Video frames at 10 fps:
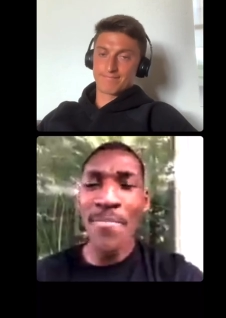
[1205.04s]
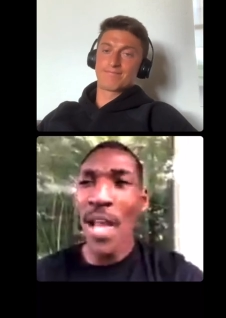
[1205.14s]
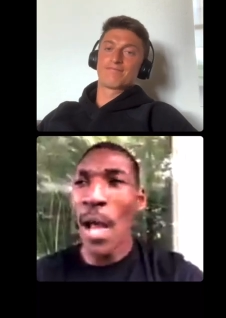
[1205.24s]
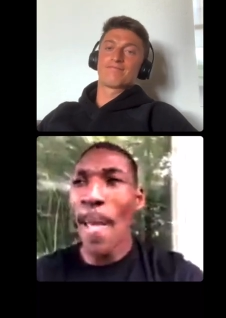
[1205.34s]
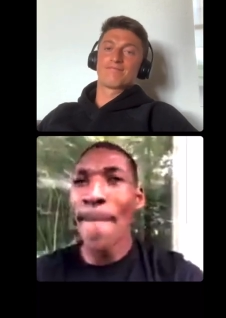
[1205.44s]

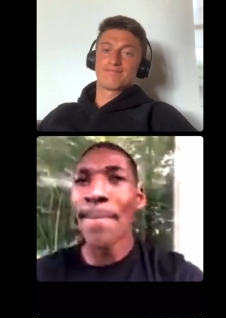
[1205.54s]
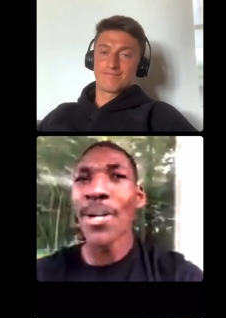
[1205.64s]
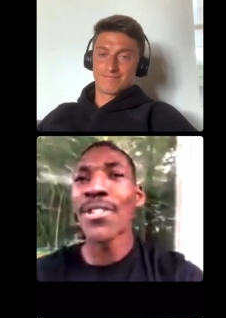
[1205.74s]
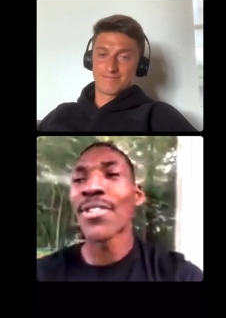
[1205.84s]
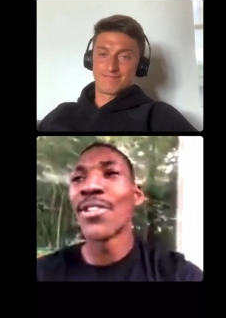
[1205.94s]
Speaker 1: But
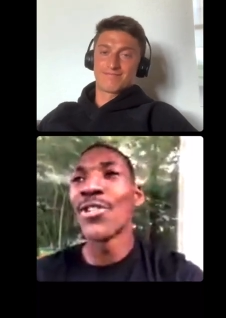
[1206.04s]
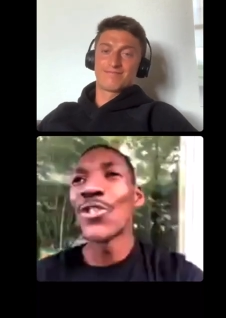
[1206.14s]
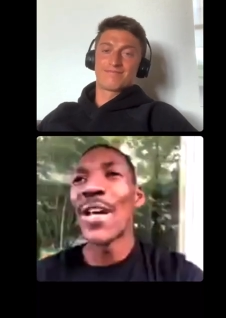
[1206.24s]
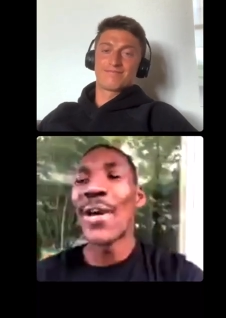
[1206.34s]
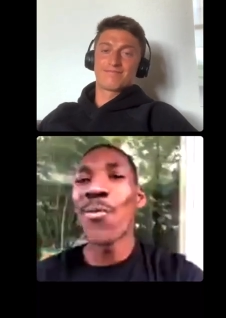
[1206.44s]
when you
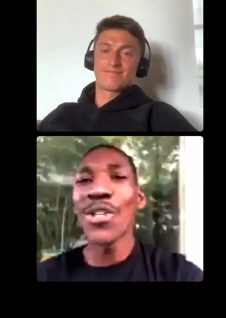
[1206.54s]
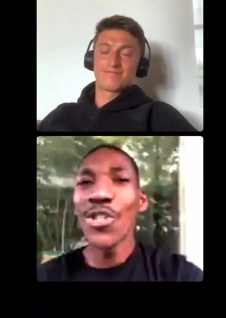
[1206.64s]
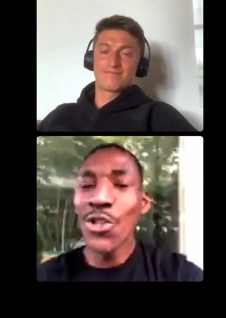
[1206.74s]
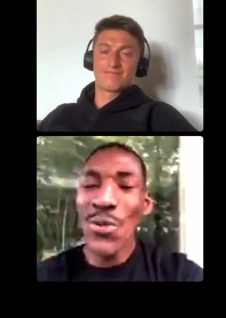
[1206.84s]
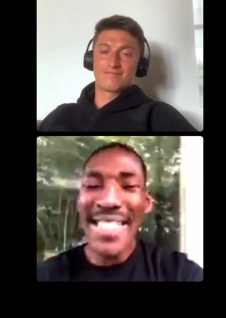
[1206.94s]
do it
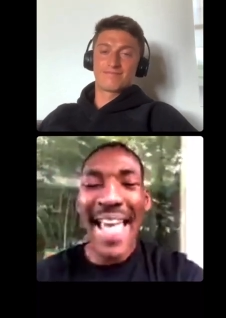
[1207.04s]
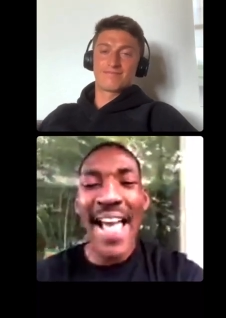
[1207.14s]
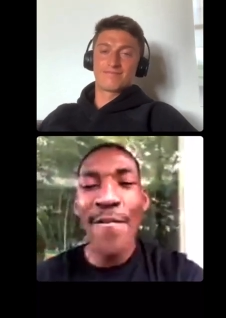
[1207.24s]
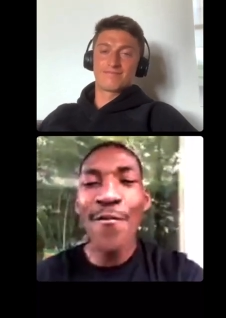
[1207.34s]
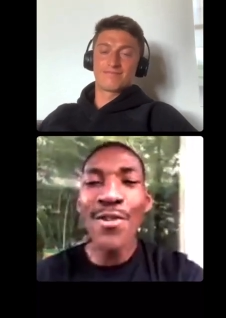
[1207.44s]
every
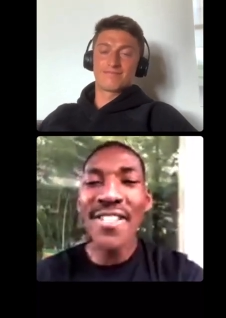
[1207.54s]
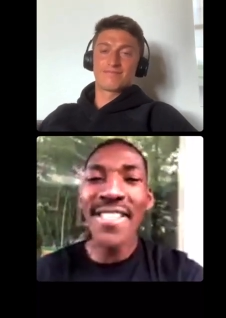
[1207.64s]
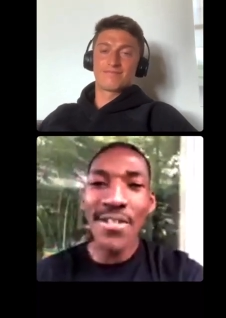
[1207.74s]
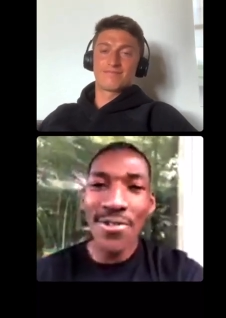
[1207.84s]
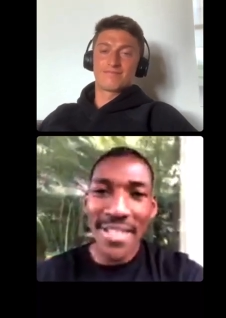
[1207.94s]
single
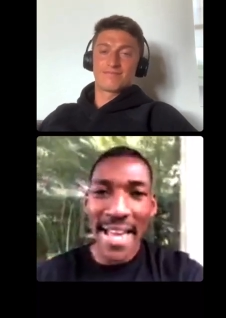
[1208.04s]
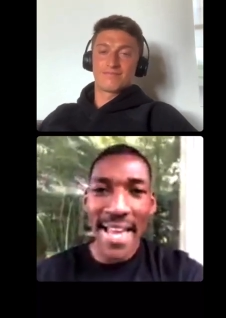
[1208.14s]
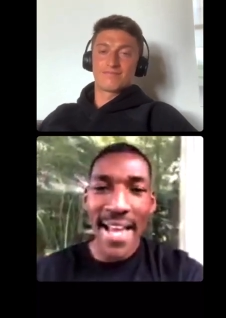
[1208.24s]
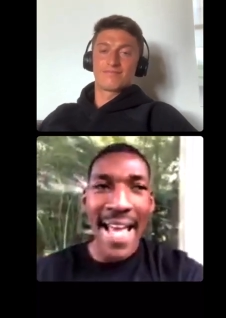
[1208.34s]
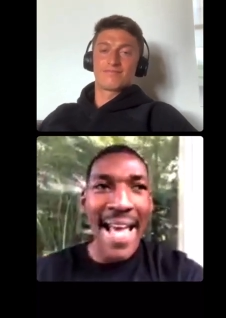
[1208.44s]
day, and
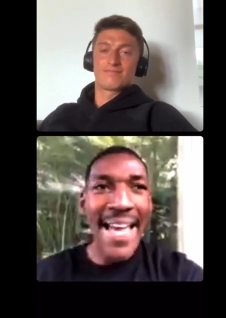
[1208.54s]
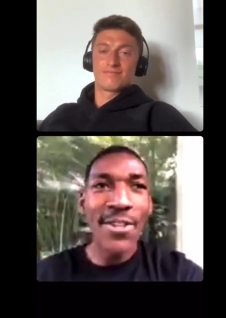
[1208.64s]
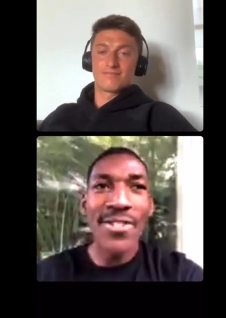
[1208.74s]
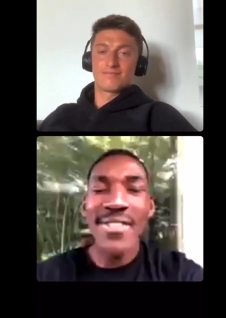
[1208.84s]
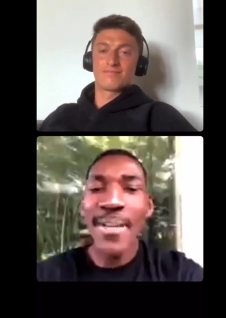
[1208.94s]
on some
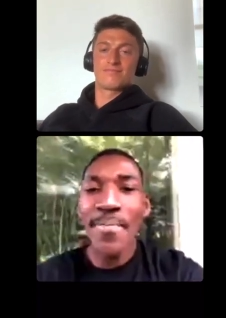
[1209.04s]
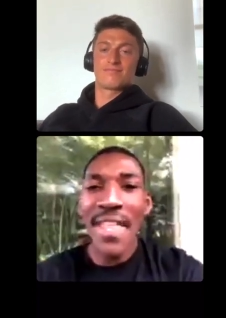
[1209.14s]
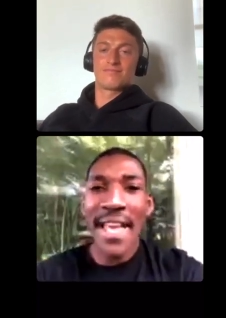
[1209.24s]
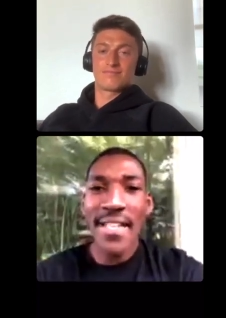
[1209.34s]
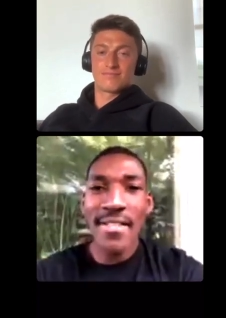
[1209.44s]
days,
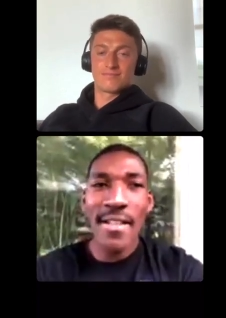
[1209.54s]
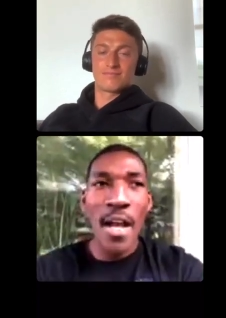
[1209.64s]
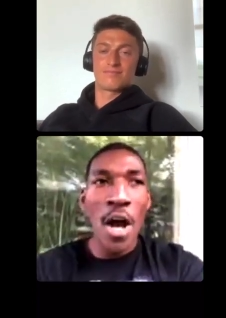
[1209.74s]
of